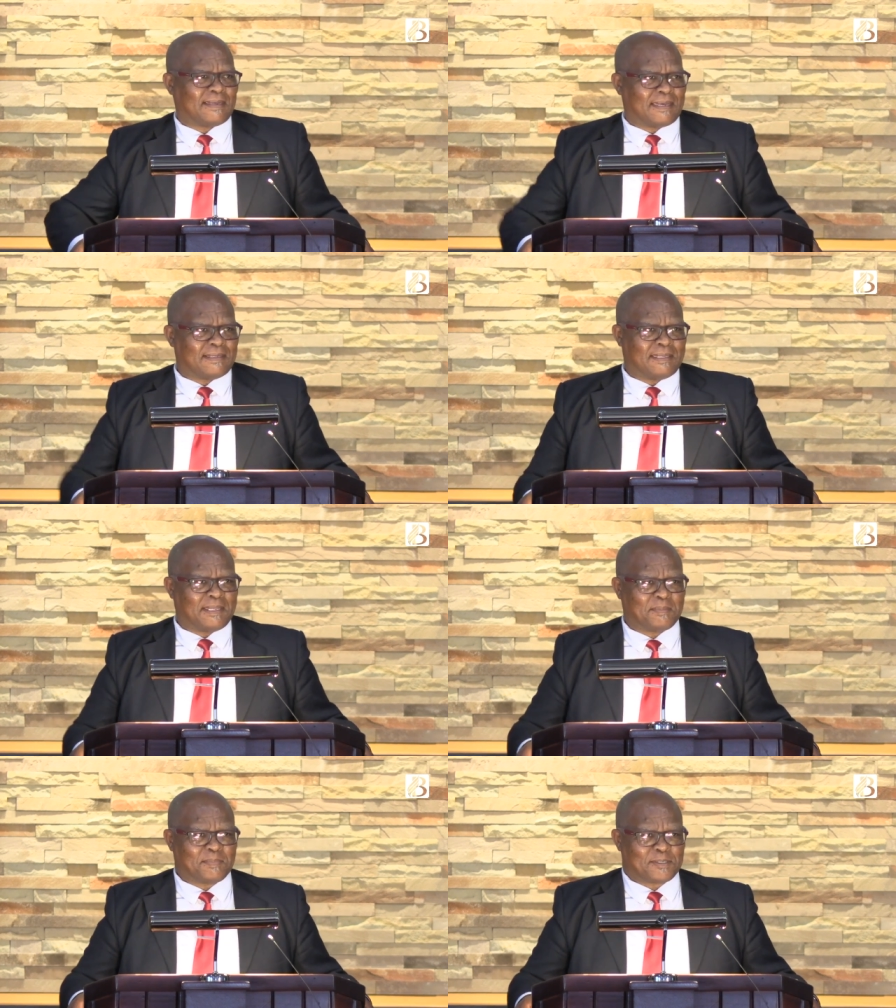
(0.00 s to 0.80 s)
hierdie
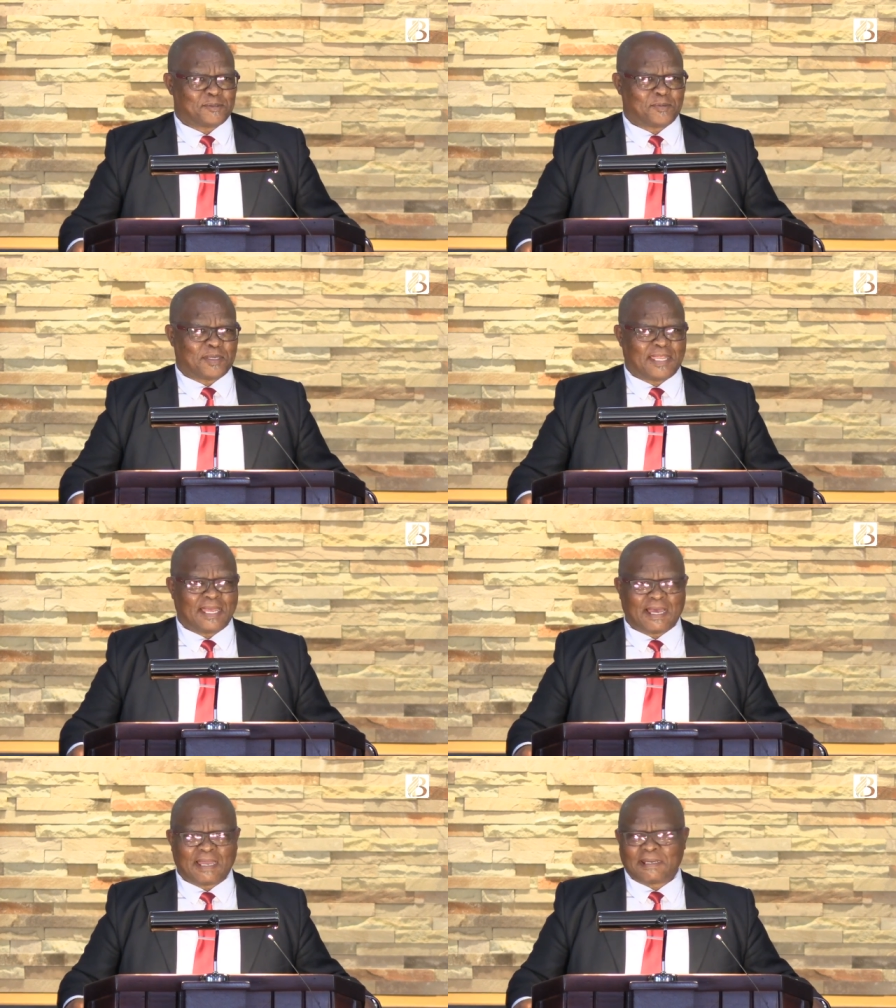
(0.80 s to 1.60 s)
uh, pastorie
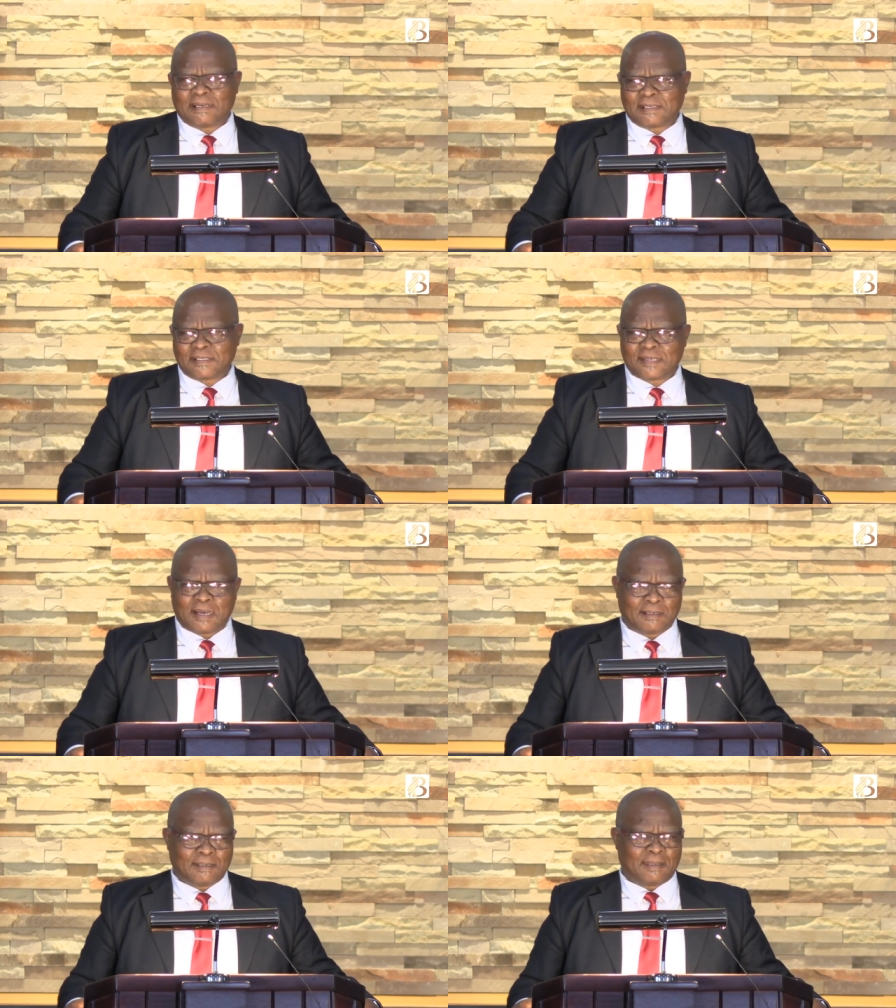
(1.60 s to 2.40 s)
ander
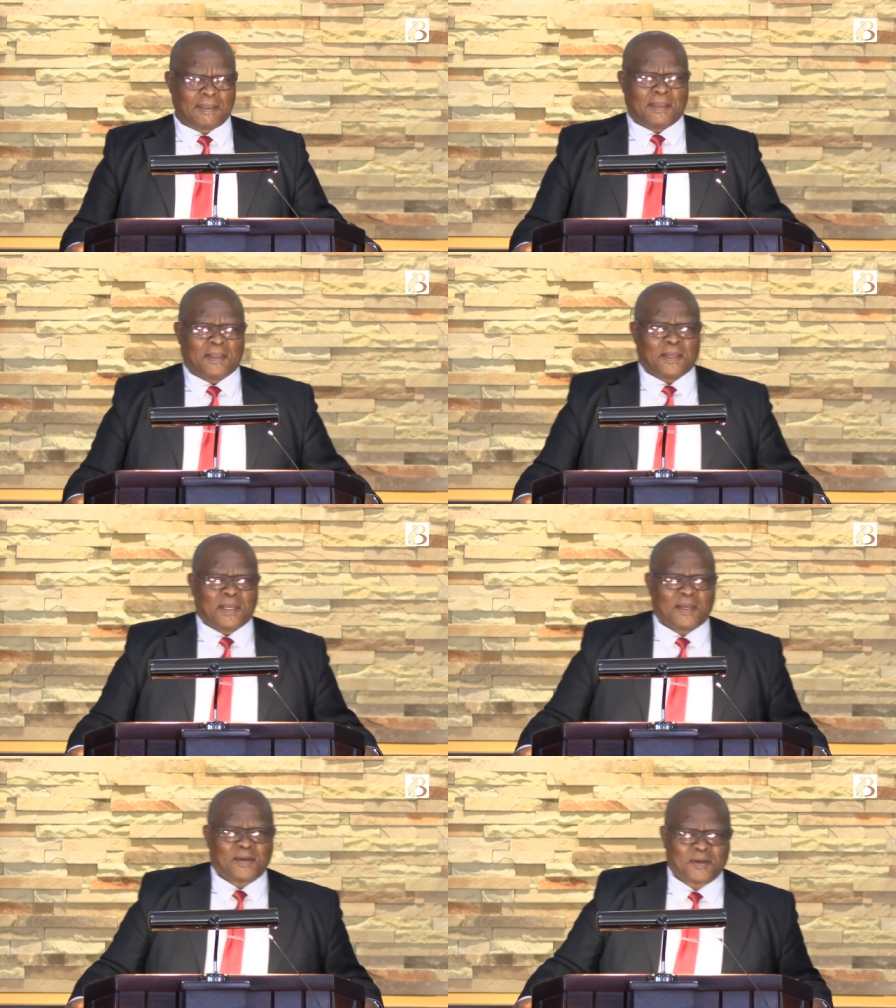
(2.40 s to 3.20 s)

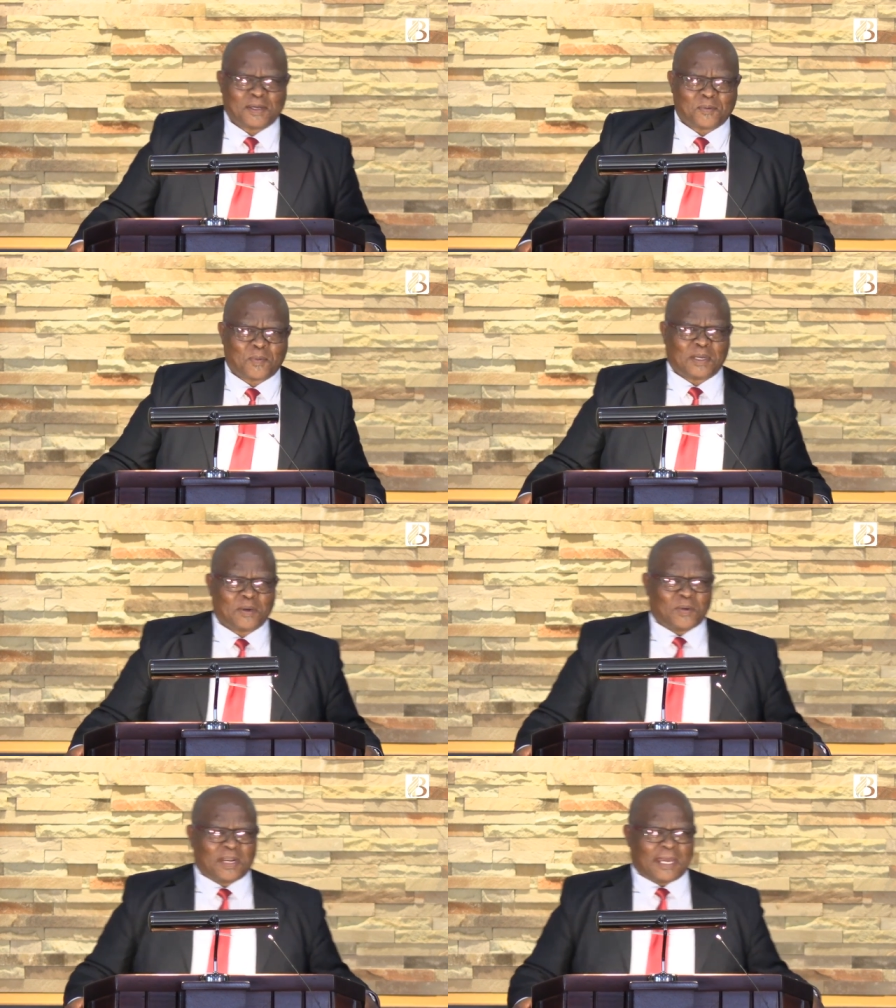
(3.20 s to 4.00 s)
uh,
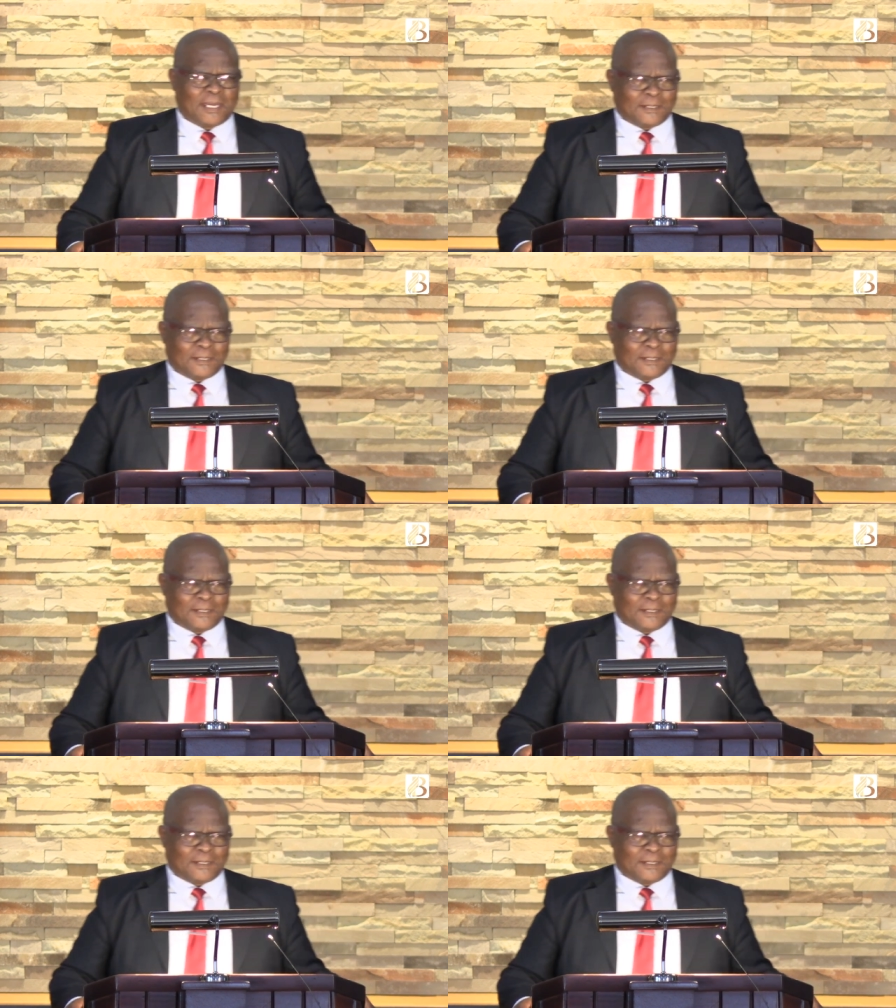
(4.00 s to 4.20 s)
109